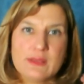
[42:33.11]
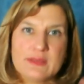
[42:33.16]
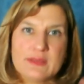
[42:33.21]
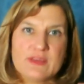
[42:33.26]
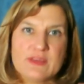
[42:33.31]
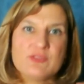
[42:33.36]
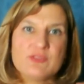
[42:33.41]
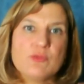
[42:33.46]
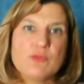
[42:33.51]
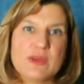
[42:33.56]

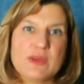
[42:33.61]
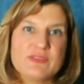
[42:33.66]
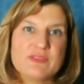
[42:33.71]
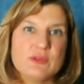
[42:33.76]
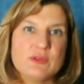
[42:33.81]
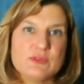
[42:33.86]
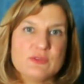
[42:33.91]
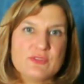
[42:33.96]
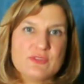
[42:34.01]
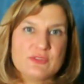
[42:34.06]
there's a
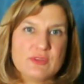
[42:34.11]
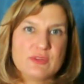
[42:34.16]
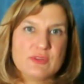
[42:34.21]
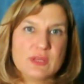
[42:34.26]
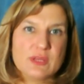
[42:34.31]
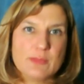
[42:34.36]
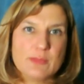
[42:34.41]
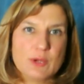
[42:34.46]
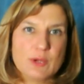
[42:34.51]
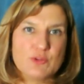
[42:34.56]
resonance to
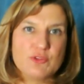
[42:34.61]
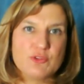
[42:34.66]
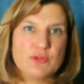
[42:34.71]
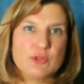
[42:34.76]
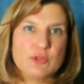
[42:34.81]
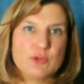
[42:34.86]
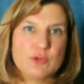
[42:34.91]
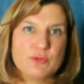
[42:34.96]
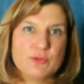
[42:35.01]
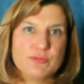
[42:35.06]
the emotion
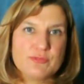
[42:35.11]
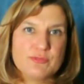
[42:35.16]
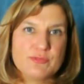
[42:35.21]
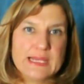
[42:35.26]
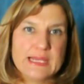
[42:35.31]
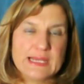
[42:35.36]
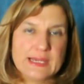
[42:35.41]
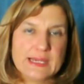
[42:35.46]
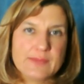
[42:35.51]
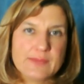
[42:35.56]
that you're
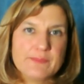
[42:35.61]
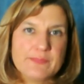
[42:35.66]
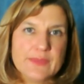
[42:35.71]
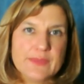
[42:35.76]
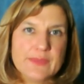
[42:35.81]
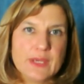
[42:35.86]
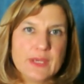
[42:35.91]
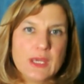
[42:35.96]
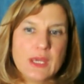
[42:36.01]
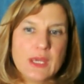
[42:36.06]
feeling.
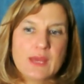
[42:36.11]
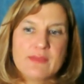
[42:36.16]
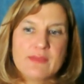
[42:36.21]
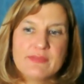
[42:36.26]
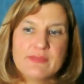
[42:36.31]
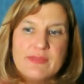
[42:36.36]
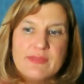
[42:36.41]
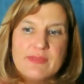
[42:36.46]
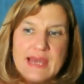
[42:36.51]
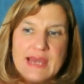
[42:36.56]

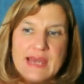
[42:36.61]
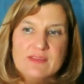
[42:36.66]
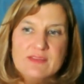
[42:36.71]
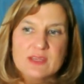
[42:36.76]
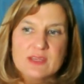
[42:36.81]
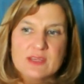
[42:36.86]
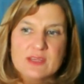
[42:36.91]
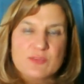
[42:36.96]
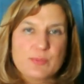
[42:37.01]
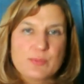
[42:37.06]
That
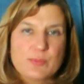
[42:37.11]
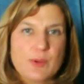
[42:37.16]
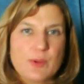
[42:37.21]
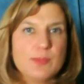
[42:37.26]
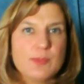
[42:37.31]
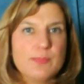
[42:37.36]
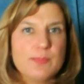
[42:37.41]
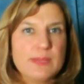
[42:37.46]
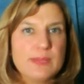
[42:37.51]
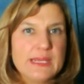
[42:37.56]
is
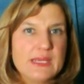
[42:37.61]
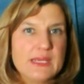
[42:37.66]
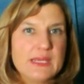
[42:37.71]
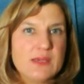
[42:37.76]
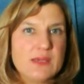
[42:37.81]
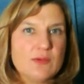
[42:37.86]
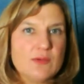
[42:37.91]
probably